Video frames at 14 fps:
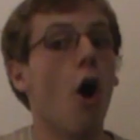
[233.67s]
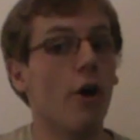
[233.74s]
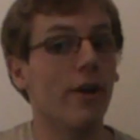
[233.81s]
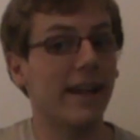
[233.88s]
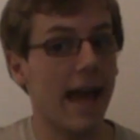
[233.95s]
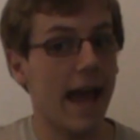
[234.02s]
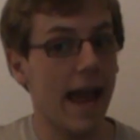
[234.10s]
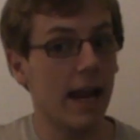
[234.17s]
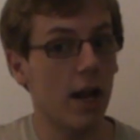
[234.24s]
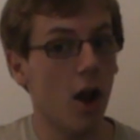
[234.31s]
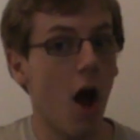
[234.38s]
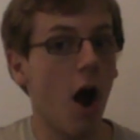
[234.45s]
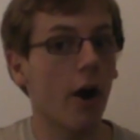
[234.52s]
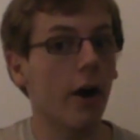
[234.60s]
Okay,
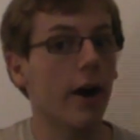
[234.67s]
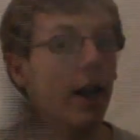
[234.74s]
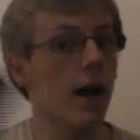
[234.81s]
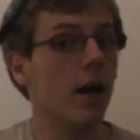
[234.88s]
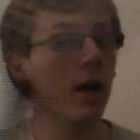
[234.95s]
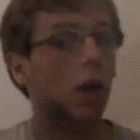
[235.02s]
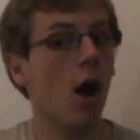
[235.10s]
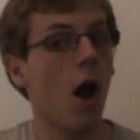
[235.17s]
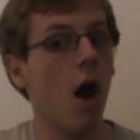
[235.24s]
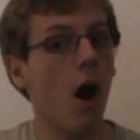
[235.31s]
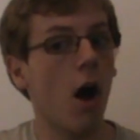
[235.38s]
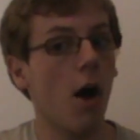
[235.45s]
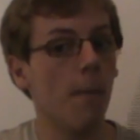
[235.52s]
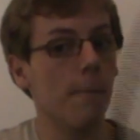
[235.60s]
Lara,
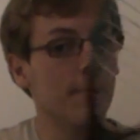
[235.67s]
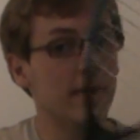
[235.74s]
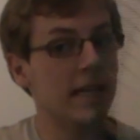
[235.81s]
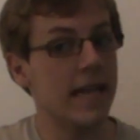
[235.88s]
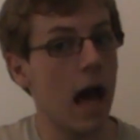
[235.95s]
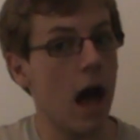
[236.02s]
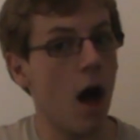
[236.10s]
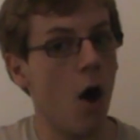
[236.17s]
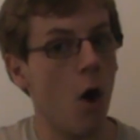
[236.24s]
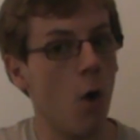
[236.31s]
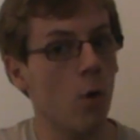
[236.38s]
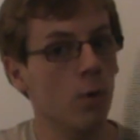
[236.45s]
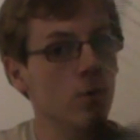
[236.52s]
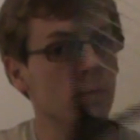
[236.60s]
calm
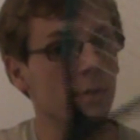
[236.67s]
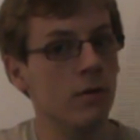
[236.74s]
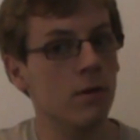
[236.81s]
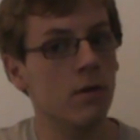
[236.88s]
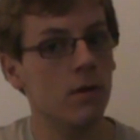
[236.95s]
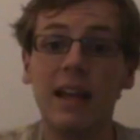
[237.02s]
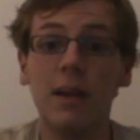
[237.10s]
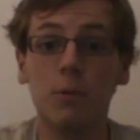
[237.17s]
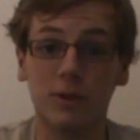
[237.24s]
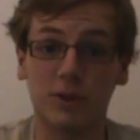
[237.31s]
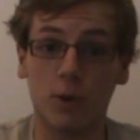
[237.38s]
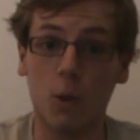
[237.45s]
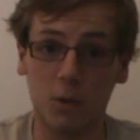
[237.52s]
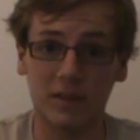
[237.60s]
down. He
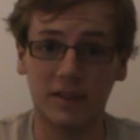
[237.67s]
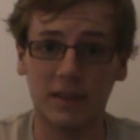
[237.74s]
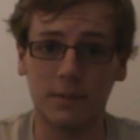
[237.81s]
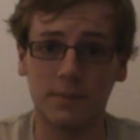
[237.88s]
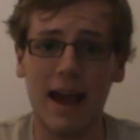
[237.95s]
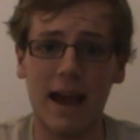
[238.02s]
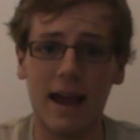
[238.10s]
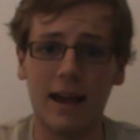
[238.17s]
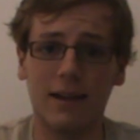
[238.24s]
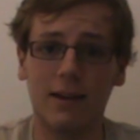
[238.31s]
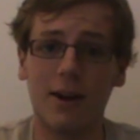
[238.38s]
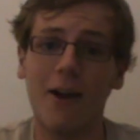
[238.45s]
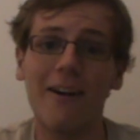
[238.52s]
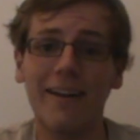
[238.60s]
was awesome, and
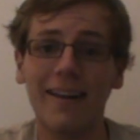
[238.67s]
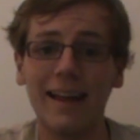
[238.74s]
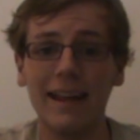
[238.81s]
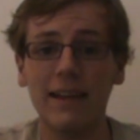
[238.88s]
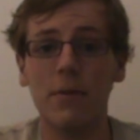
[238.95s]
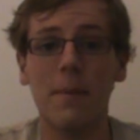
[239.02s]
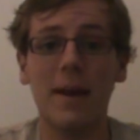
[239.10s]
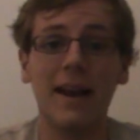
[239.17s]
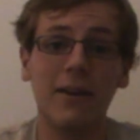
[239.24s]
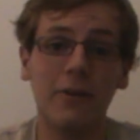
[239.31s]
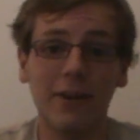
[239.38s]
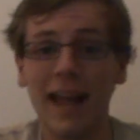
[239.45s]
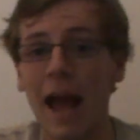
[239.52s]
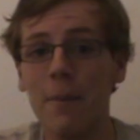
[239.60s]
Laura and I even made a
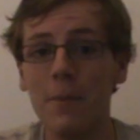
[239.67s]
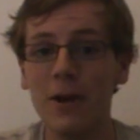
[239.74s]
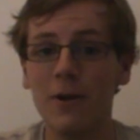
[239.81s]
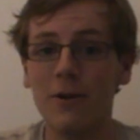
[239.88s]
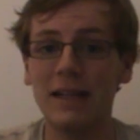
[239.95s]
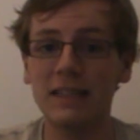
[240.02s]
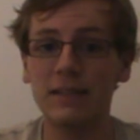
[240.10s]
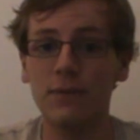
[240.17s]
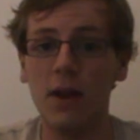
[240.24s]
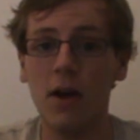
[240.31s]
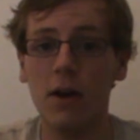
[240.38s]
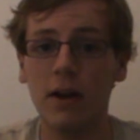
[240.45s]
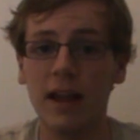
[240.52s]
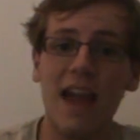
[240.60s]
little cameo in his
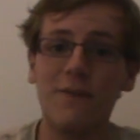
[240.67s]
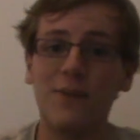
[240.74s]
vlog.